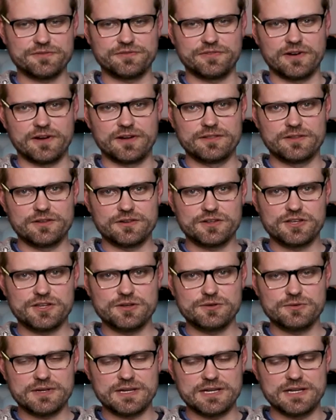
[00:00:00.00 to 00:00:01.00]
are fun. They're
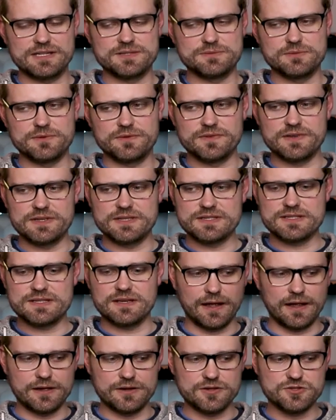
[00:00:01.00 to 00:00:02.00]
cute kids movies.
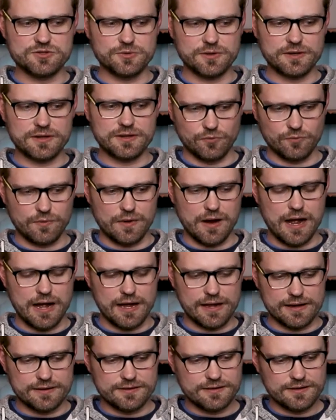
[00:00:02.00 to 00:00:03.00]
I enjoy the
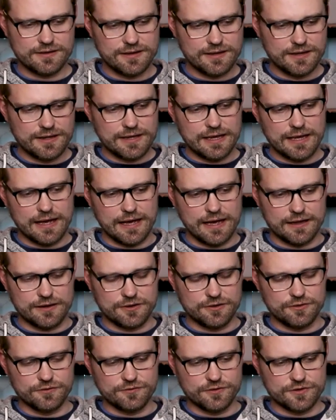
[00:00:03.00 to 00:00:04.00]
ride
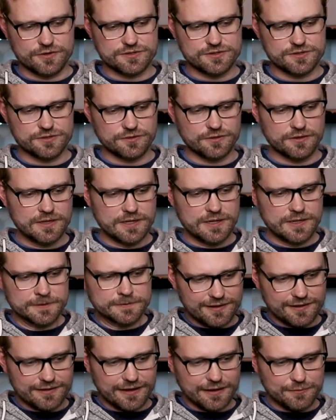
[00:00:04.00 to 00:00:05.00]
at Universal.
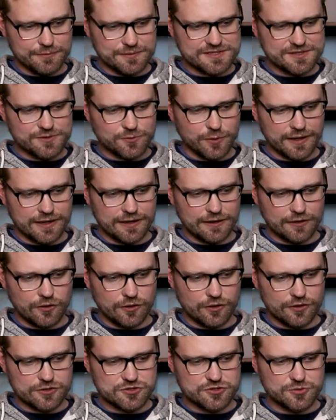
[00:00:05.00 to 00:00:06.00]
Uh, that was quite a
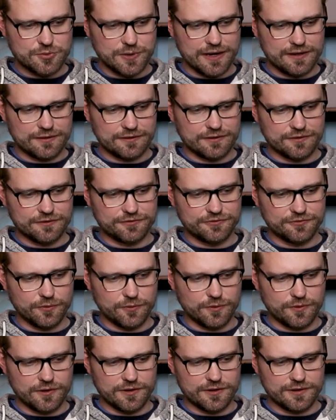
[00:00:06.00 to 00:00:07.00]
long trailer
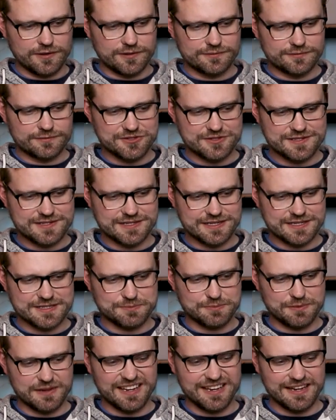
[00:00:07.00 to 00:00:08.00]
for just
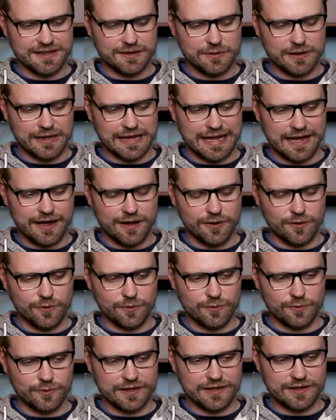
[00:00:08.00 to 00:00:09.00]
explaining
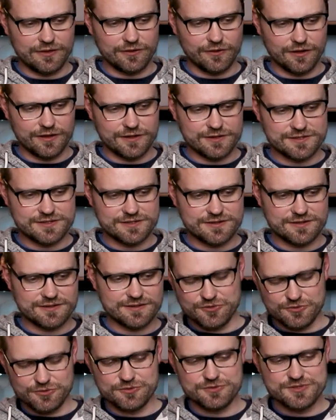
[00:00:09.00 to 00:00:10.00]
how he lost,
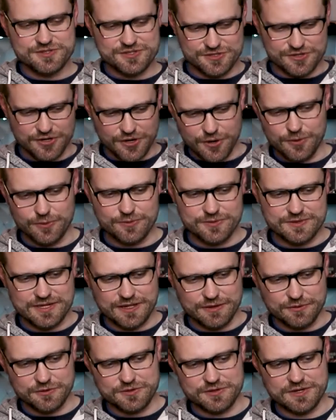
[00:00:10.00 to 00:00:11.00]
grew stones
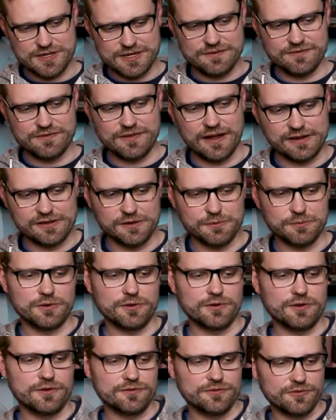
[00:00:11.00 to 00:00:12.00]
that were
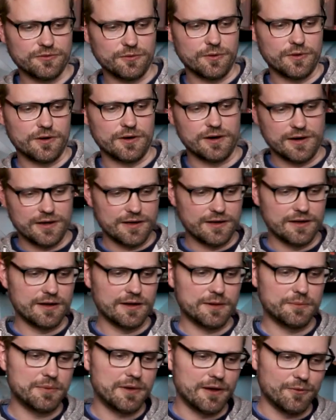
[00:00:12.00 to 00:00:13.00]
invaluable for
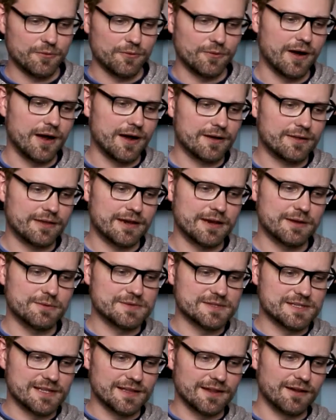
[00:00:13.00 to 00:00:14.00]
uh, a pet rock that he
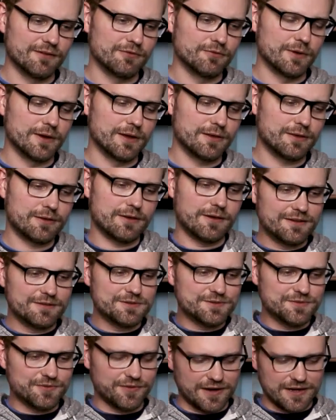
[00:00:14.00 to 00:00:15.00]
was in love with.
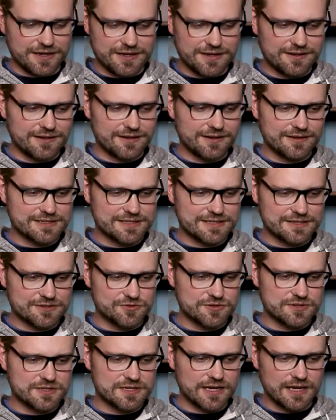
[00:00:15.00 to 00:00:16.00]
It's funny, it's
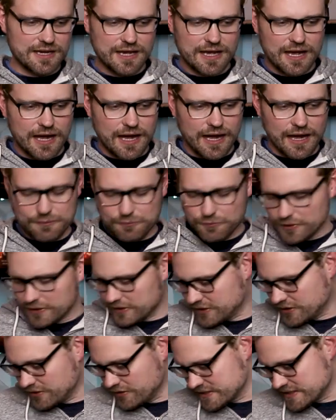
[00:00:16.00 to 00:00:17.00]
interesting. I'm
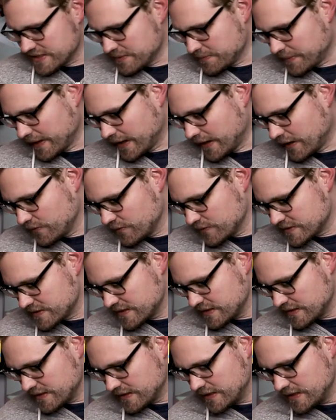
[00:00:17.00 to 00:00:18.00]
really curious
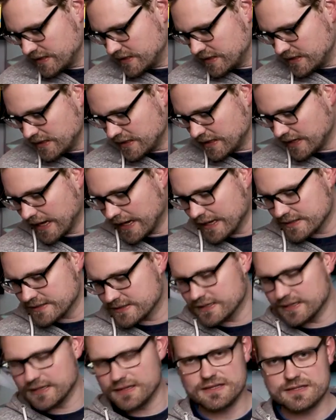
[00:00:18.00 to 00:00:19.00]
about the
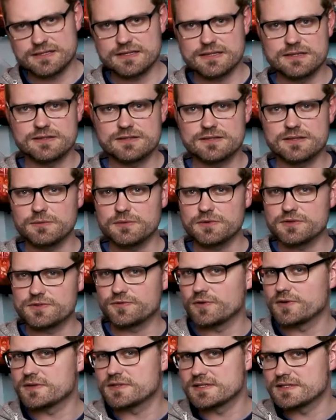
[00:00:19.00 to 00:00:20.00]
casting of this because some of those
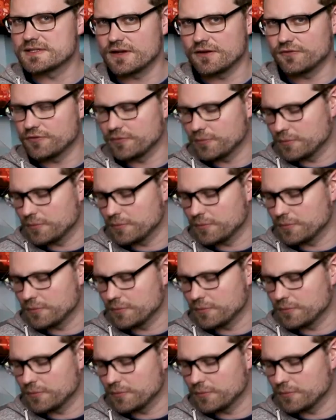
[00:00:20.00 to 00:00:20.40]
voices sound